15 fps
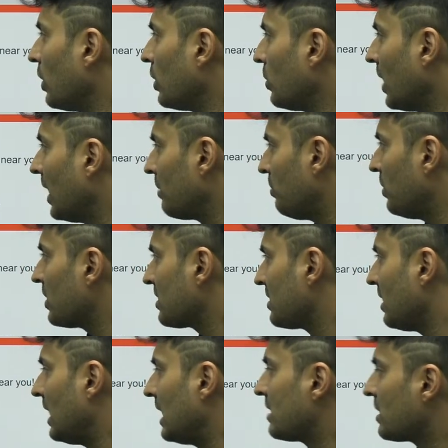want to get
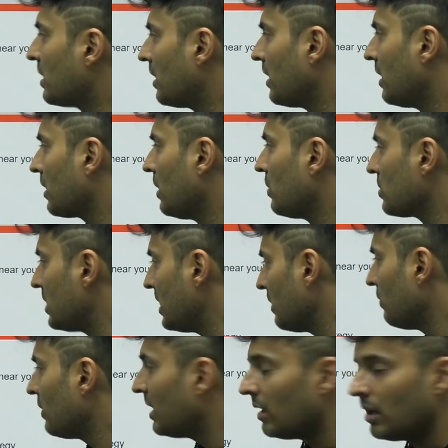personalized career
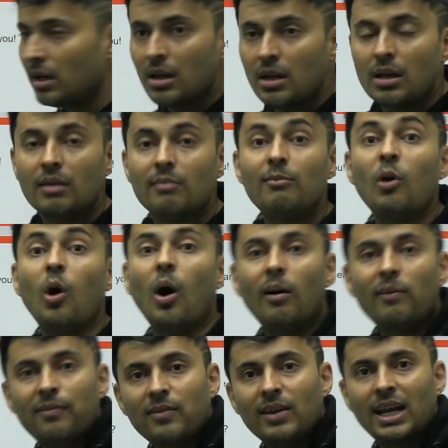counseling with a
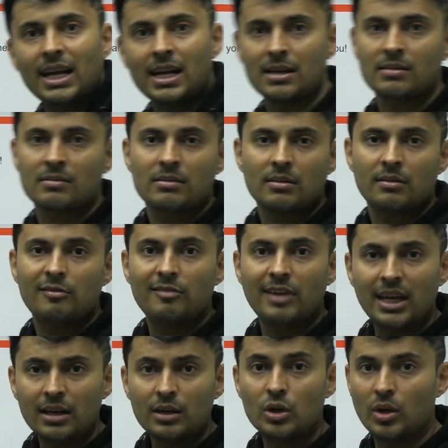offline
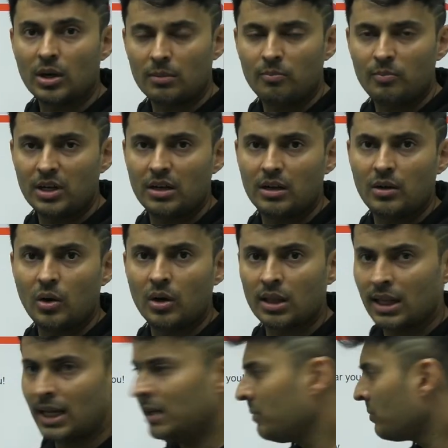way, not
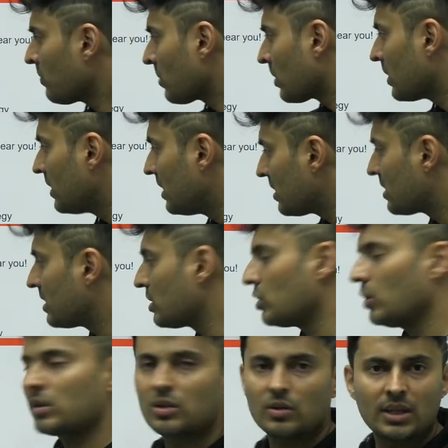online, this is
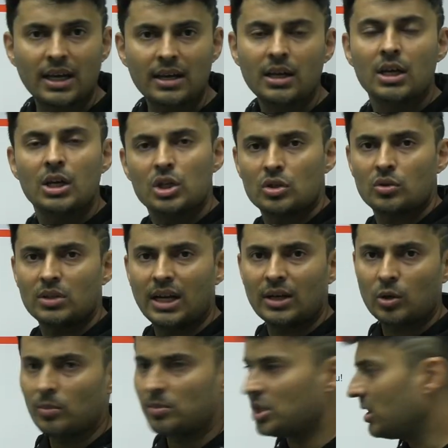also there. So that
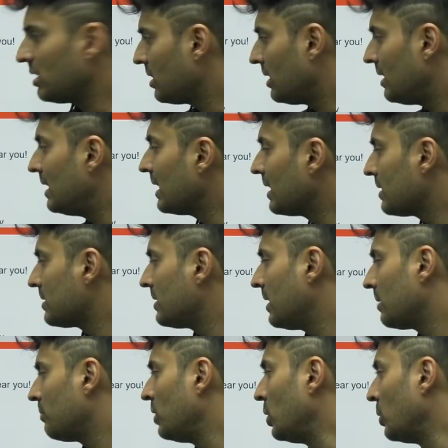option link is
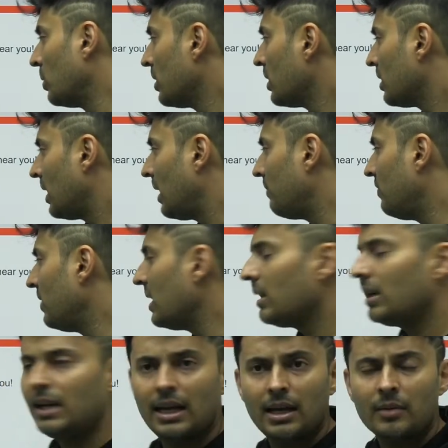there below. Every
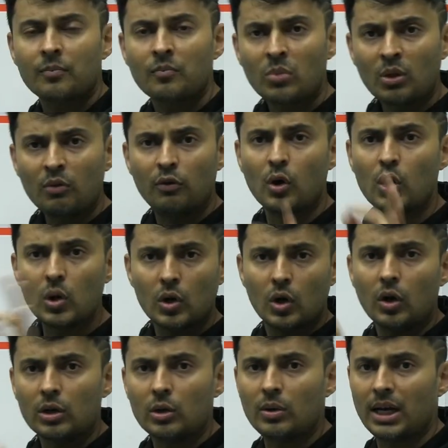day, 4
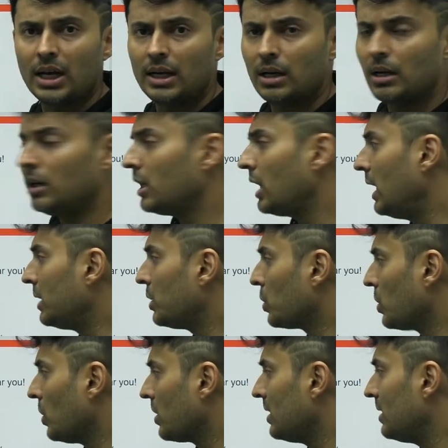o'clock to 8
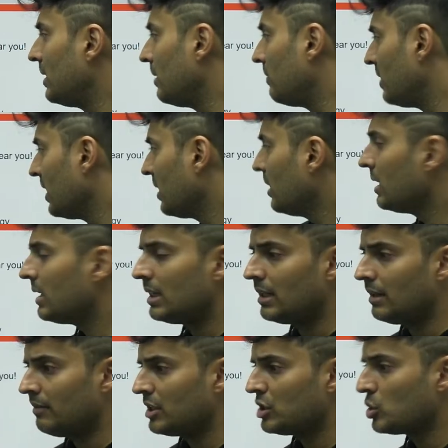o'clock in the evening,
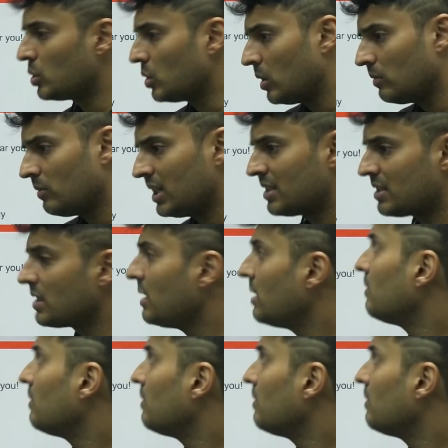11 June onwards,